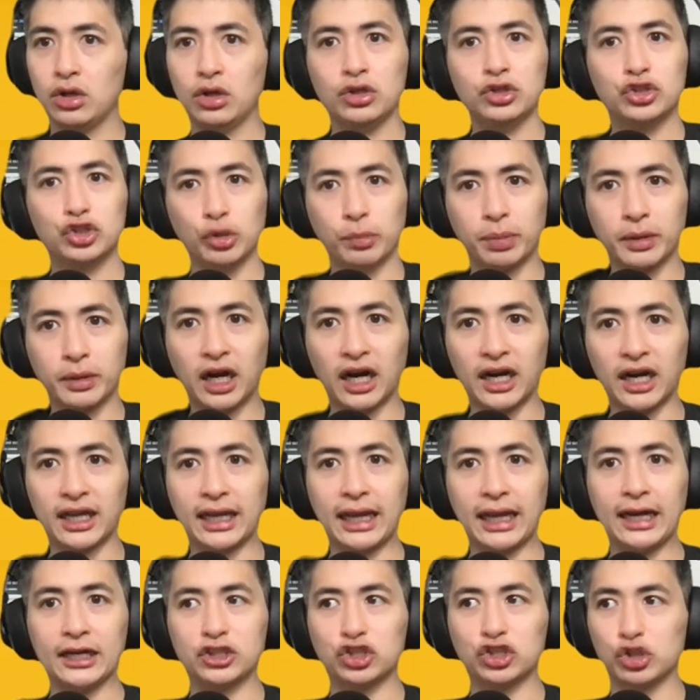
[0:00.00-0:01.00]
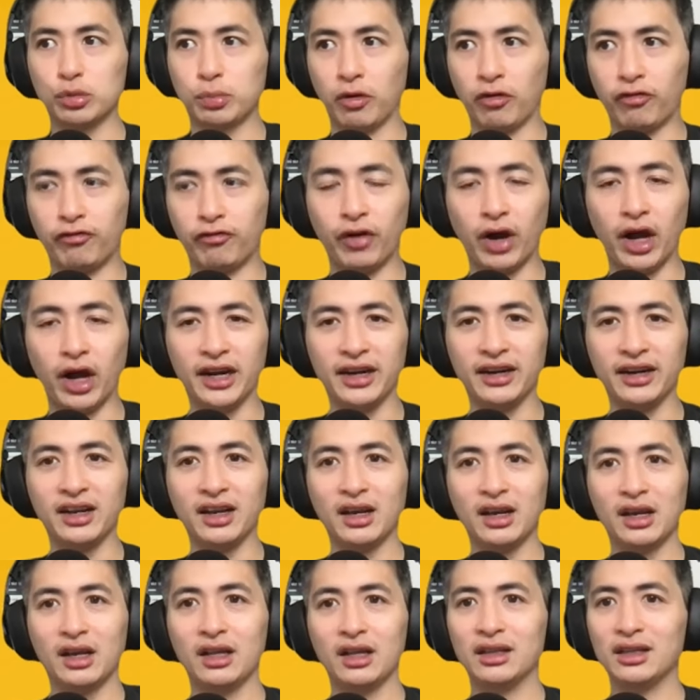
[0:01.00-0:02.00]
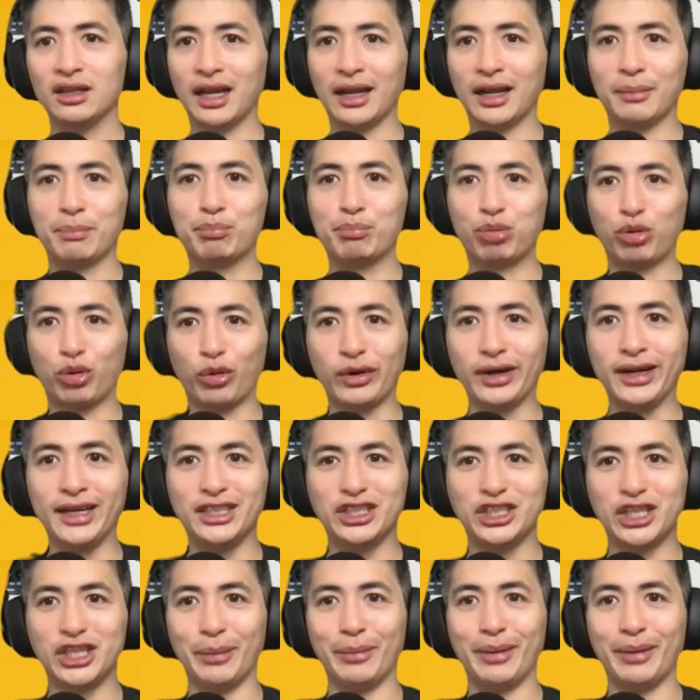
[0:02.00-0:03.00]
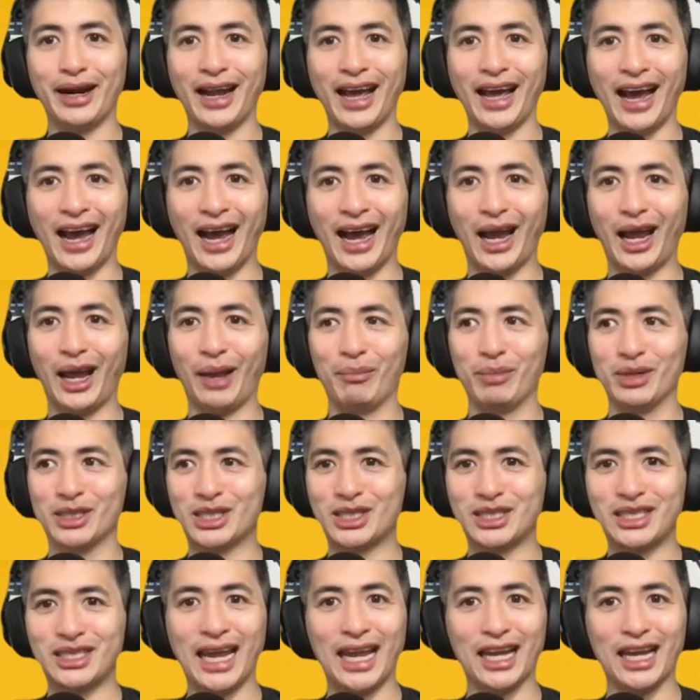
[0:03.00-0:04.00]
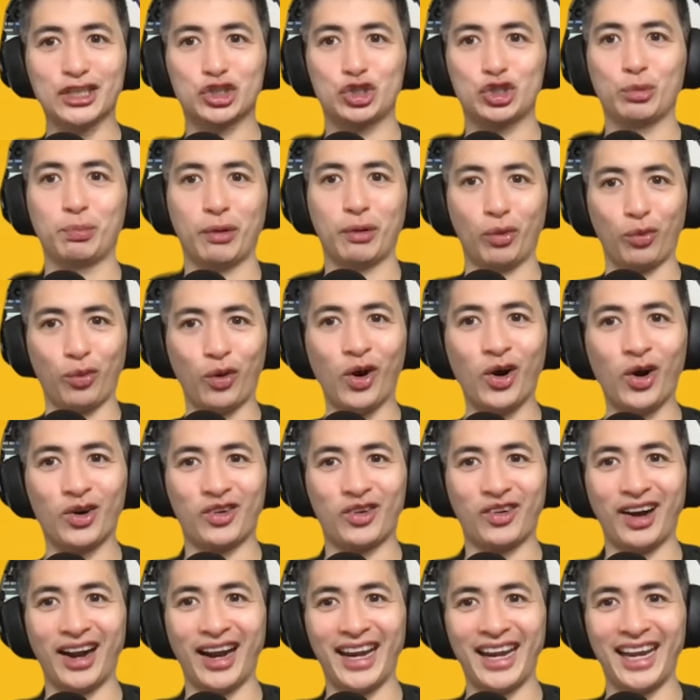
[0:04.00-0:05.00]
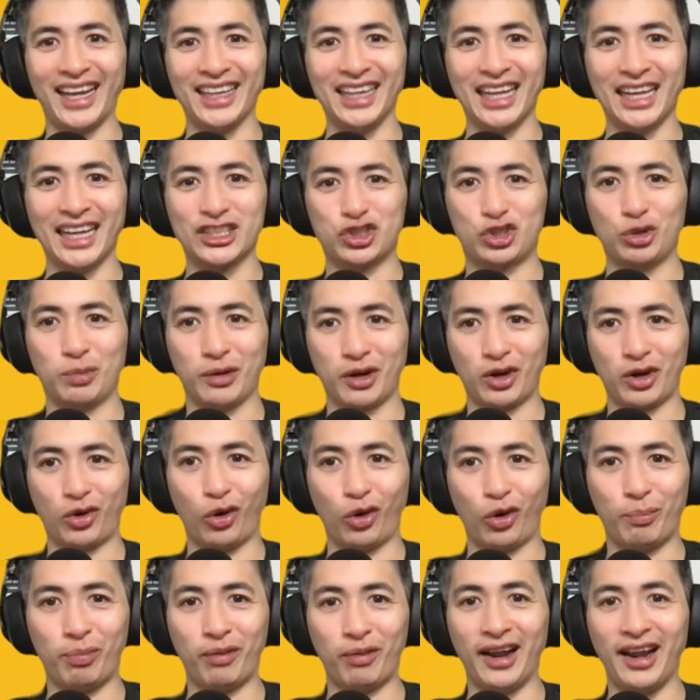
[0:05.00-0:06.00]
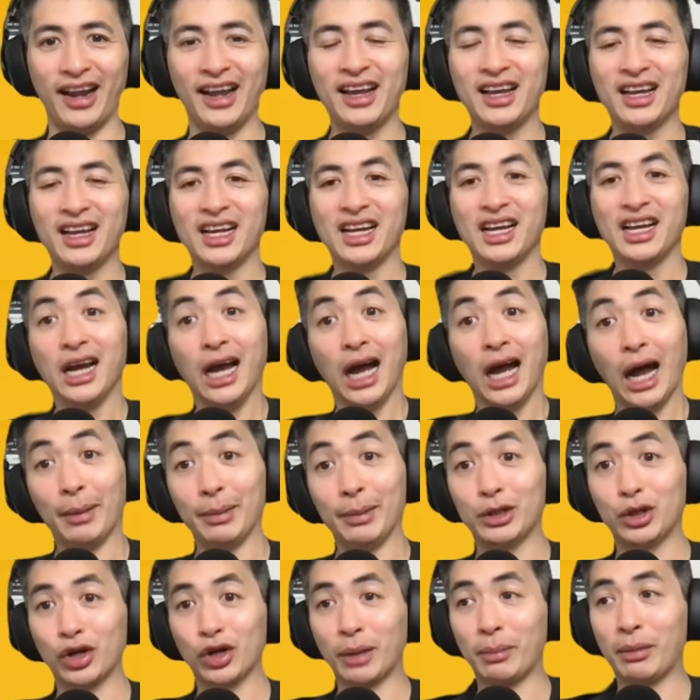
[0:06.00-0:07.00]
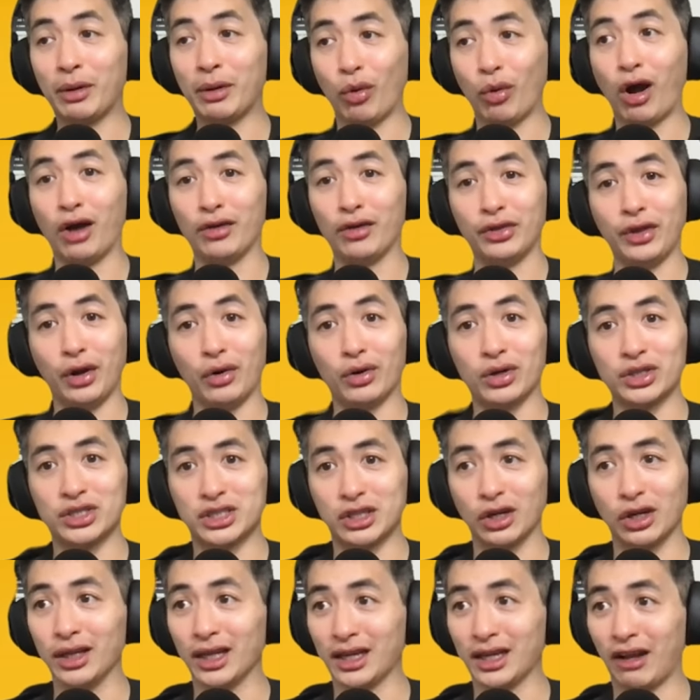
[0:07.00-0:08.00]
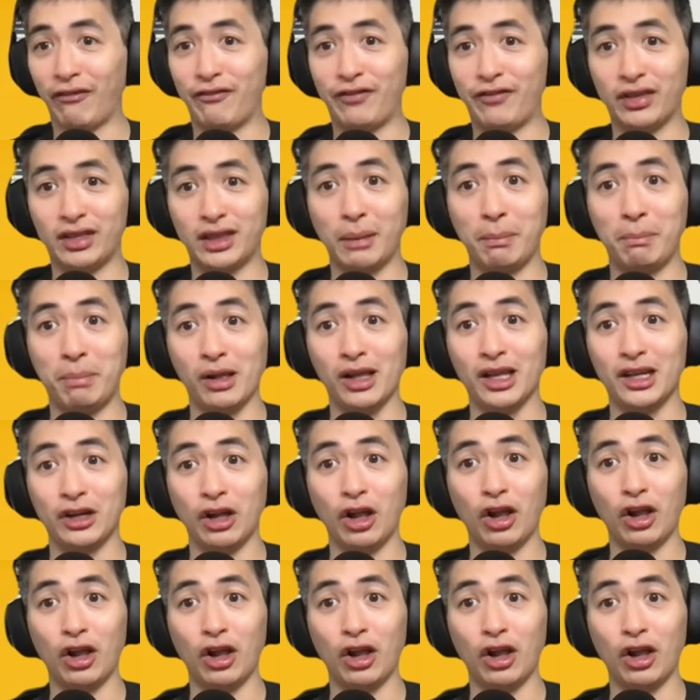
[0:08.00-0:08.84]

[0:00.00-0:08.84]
super cutting edge, super fun, like pre Gemini mistake, super woke, right, and like super corporate. I mean, don't get me wrong, they were still like a $50 billion